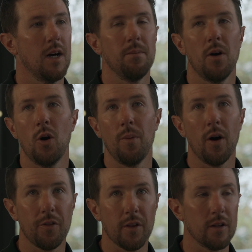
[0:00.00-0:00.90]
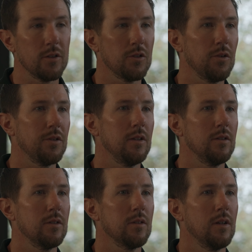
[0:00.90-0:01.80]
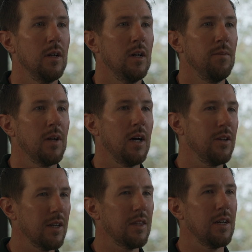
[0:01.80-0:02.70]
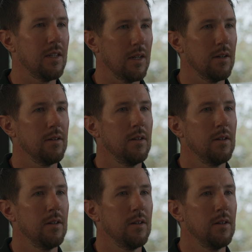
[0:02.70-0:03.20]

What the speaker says: home healthy consultants. You get the idea.